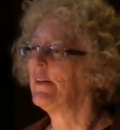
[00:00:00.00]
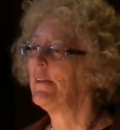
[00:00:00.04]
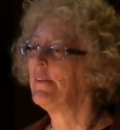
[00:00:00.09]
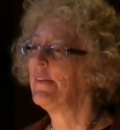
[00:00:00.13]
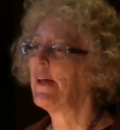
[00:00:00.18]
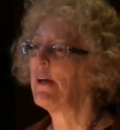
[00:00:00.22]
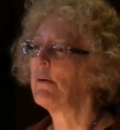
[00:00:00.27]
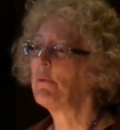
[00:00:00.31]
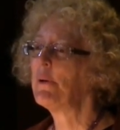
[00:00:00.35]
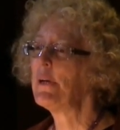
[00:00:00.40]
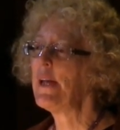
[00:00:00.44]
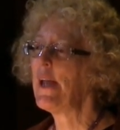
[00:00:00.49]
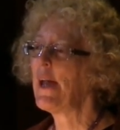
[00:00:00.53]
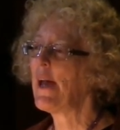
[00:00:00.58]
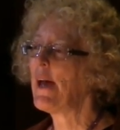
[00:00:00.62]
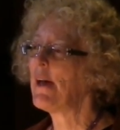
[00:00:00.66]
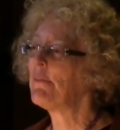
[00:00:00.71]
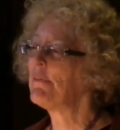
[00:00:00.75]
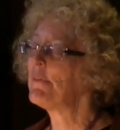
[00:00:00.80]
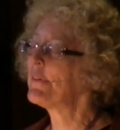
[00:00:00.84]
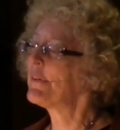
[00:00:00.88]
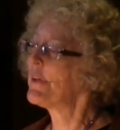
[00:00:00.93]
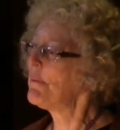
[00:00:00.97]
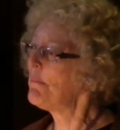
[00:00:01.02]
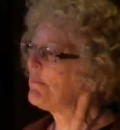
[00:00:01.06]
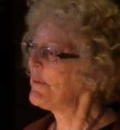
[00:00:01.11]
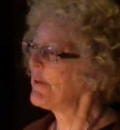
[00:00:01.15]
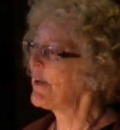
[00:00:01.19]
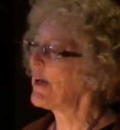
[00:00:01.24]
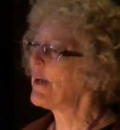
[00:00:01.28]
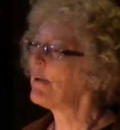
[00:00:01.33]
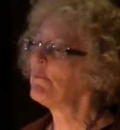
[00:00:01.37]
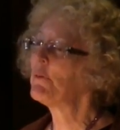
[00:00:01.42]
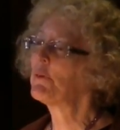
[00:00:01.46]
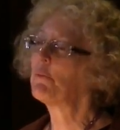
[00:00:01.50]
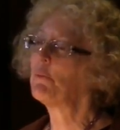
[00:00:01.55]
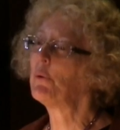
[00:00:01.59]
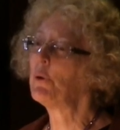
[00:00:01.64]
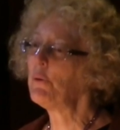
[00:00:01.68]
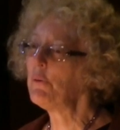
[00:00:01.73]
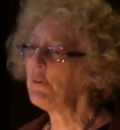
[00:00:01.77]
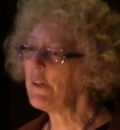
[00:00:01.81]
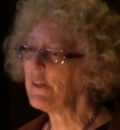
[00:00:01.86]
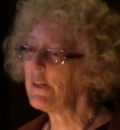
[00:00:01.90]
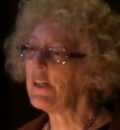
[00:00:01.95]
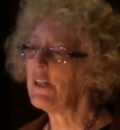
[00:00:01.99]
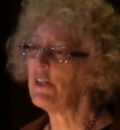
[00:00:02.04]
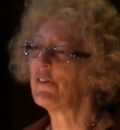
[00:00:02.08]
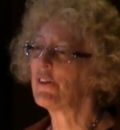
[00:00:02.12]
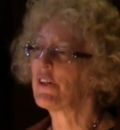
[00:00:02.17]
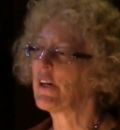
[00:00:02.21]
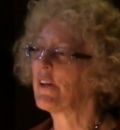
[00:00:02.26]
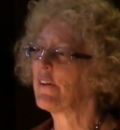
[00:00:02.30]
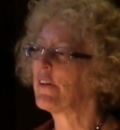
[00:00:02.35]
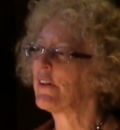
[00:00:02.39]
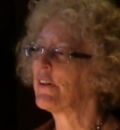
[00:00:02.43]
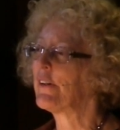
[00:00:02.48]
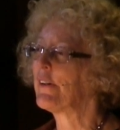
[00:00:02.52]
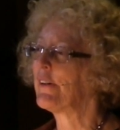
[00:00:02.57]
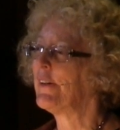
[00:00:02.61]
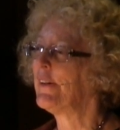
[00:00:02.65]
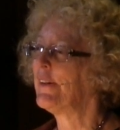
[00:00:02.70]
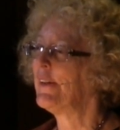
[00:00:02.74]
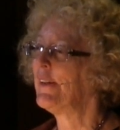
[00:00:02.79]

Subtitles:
that we have sometimes wounded each other